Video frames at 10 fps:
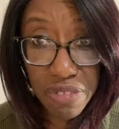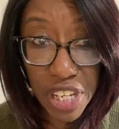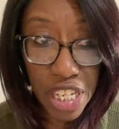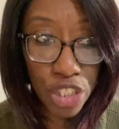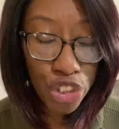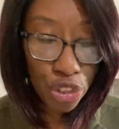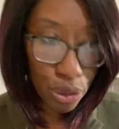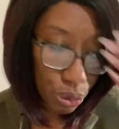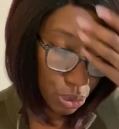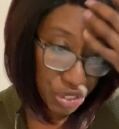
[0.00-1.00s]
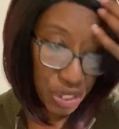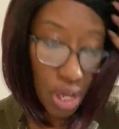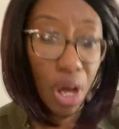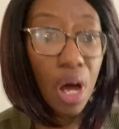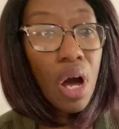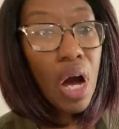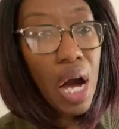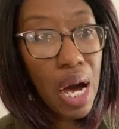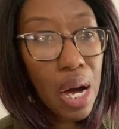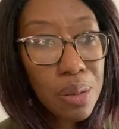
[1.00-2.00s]
the issues,
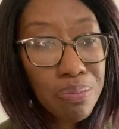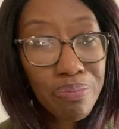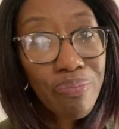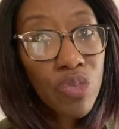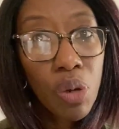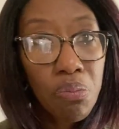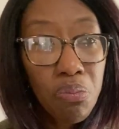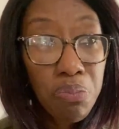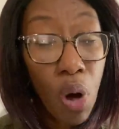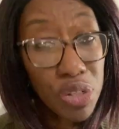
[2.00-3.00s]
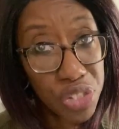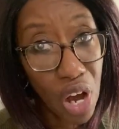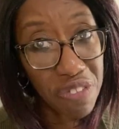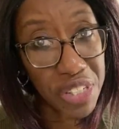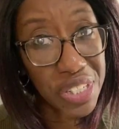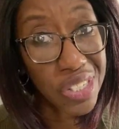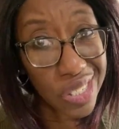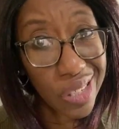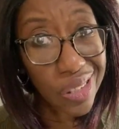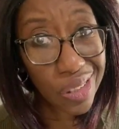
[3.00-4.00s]
um, post office is
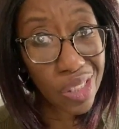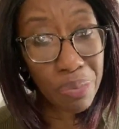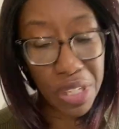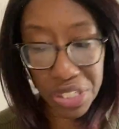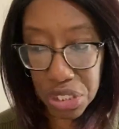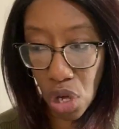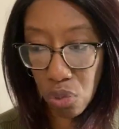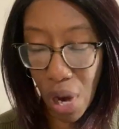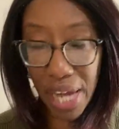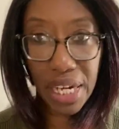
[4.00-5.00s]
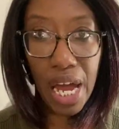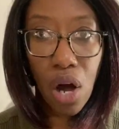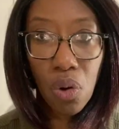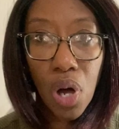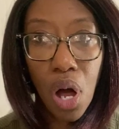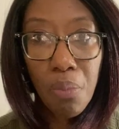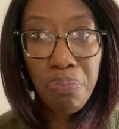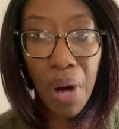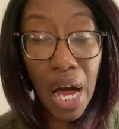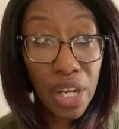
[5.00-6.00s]
still a little bit slow right now,
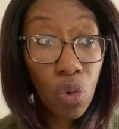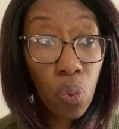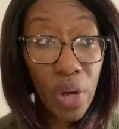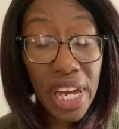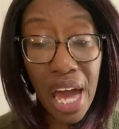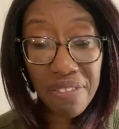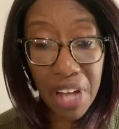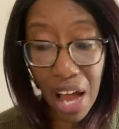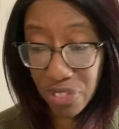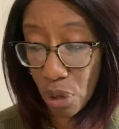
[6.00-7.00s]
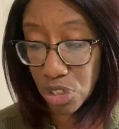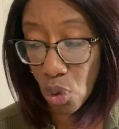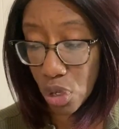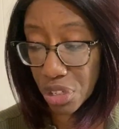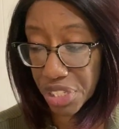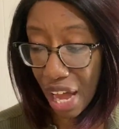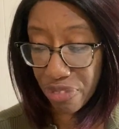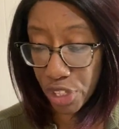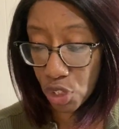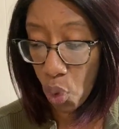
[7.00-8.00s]
but we have got those orders
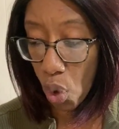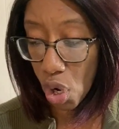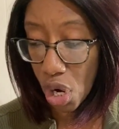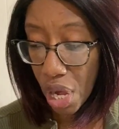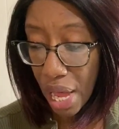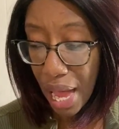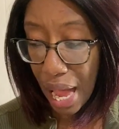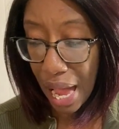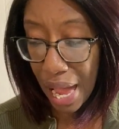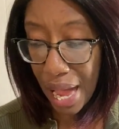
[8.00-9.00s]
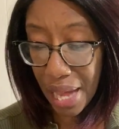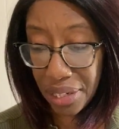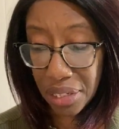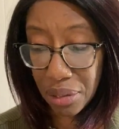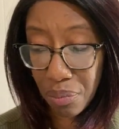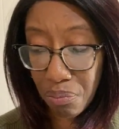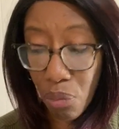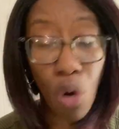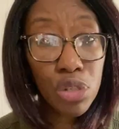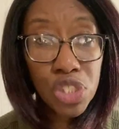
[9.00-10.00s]
out the door and
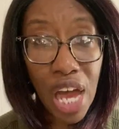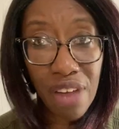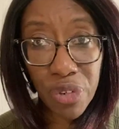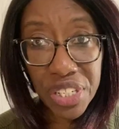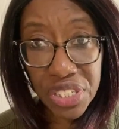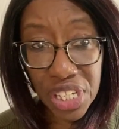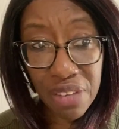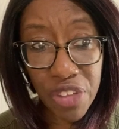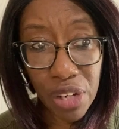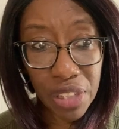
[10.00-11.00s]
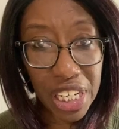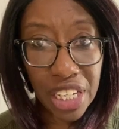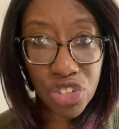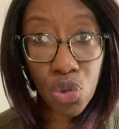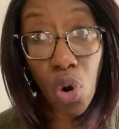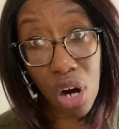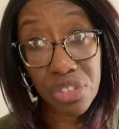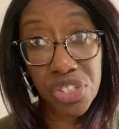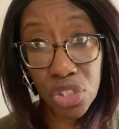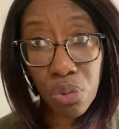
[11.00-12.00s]
most have received their kits or are
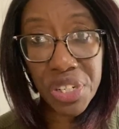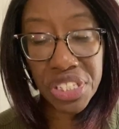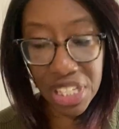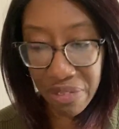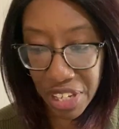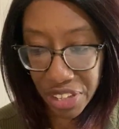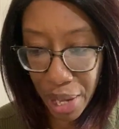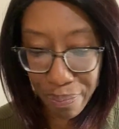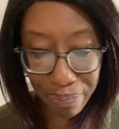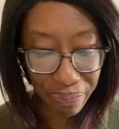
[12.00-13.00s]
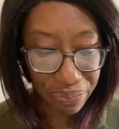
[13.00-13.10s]
still receiving them.